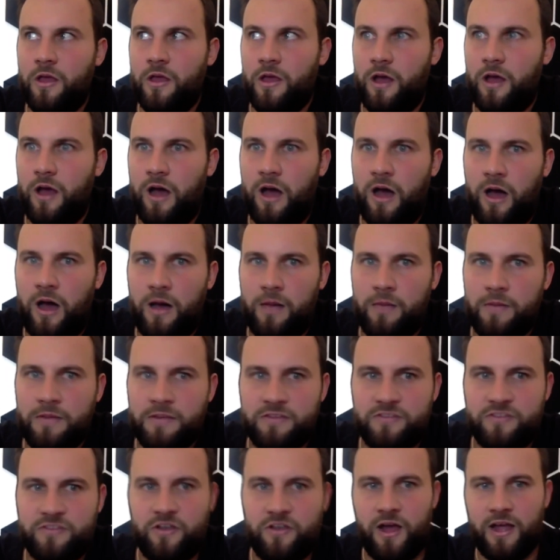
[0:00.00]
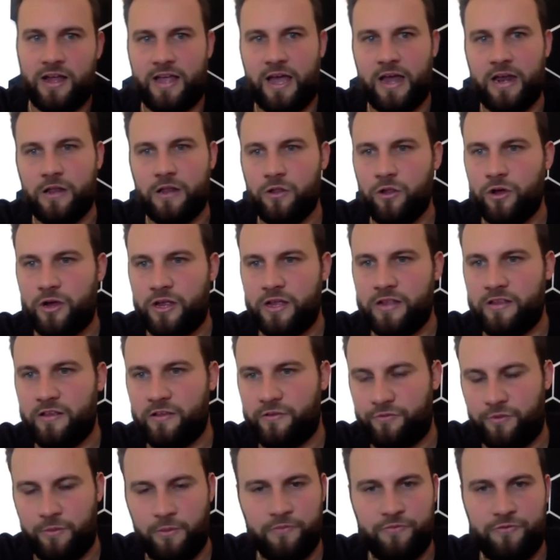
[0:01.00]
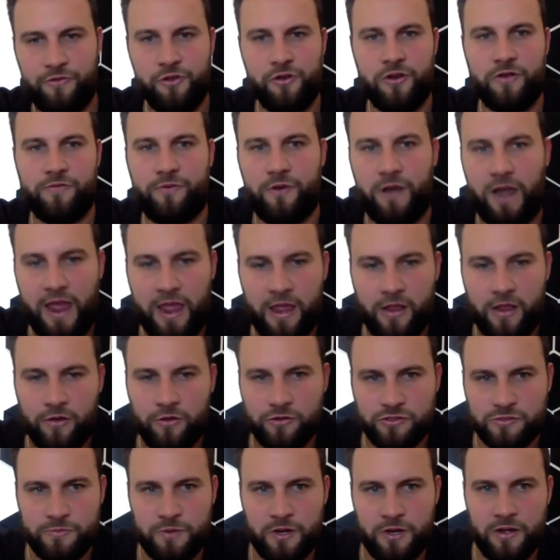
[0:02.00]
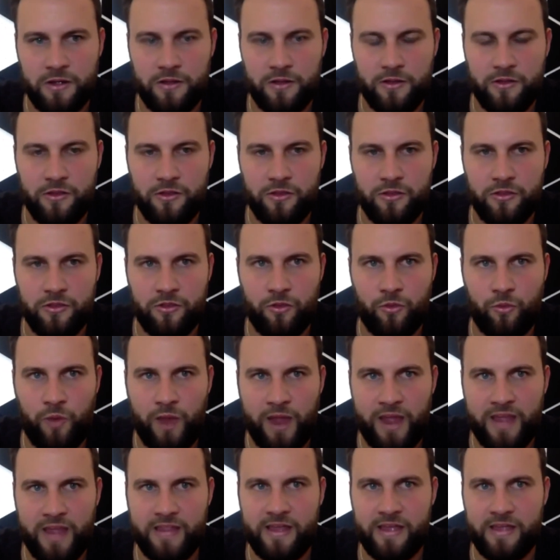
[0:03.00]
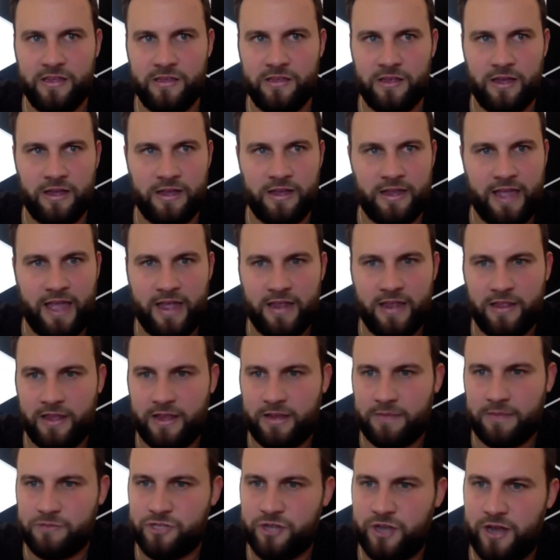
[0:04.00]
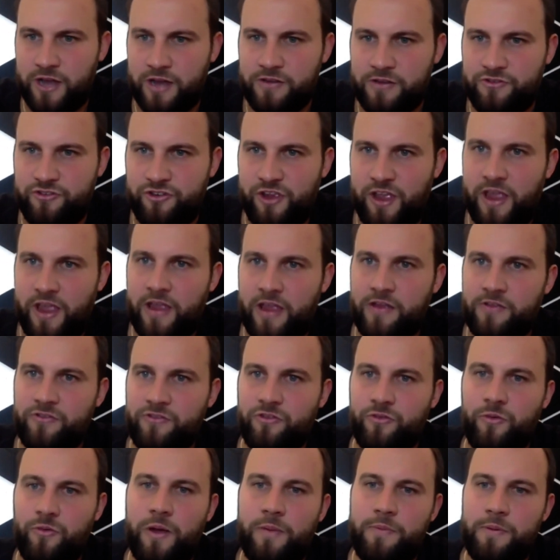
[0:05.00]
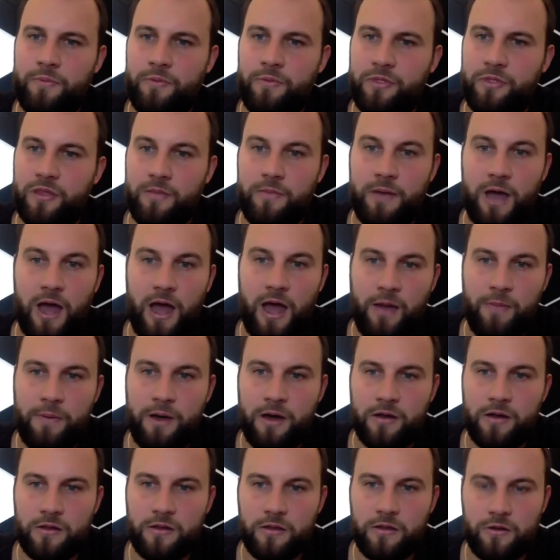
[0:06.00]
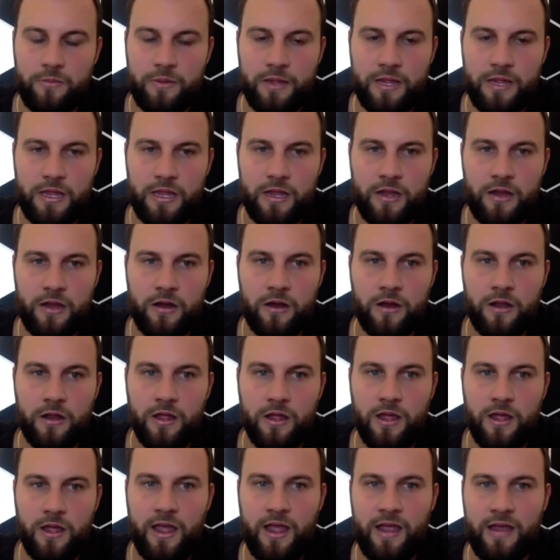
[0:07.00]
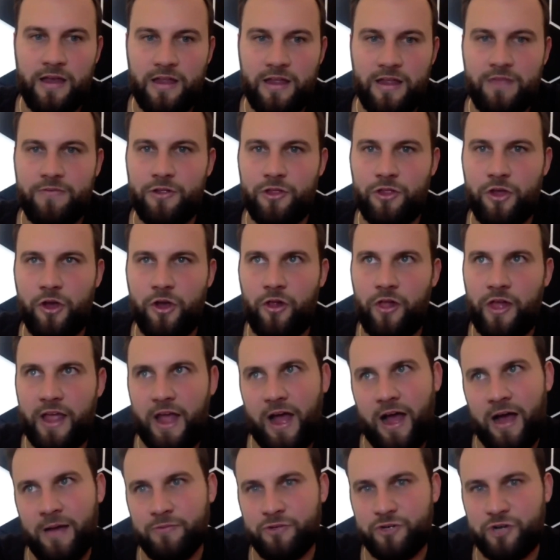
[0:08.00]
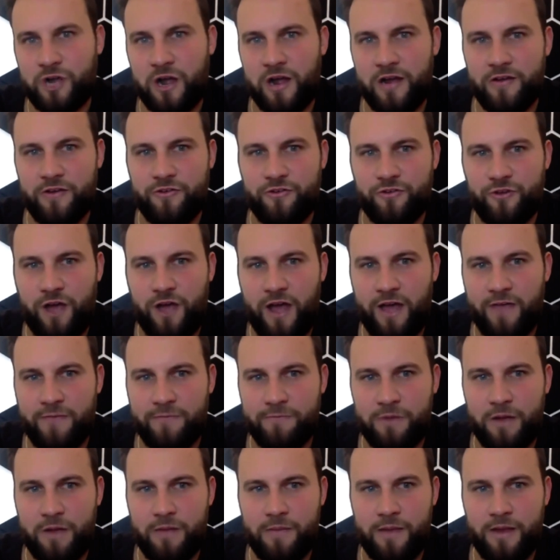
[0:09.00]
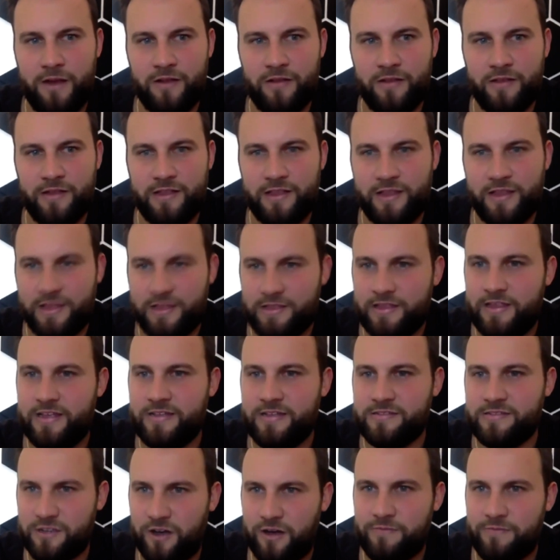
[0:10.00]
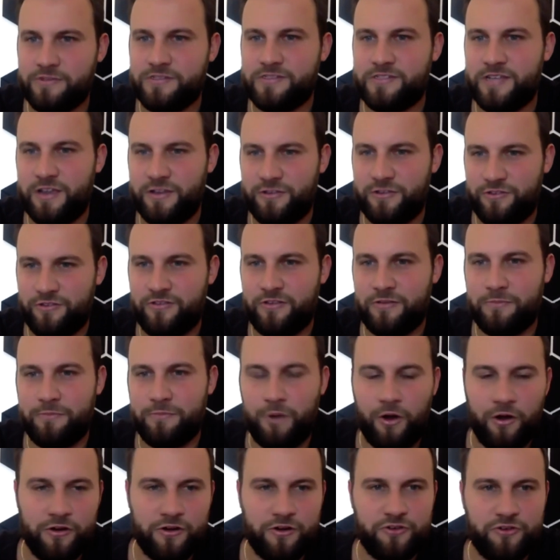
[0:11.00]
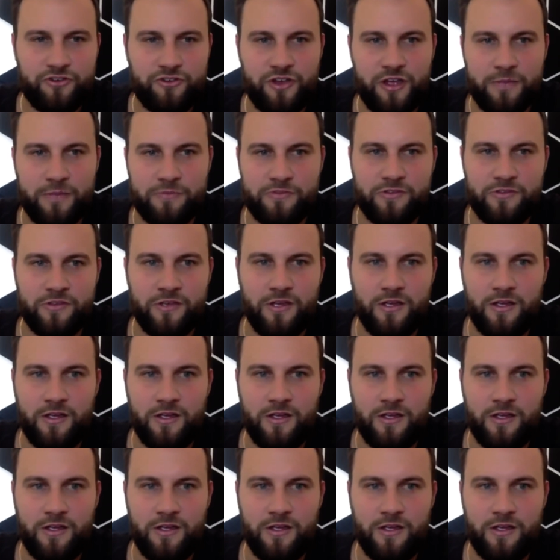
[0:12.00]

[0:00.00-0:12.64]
And so I kind of look at this from a few different angles, but the way that, again, like I'm trying to change the way people think about outbound a little bit here. And even though like I'm trying to drive primarily like leads, conversations, and partnerships,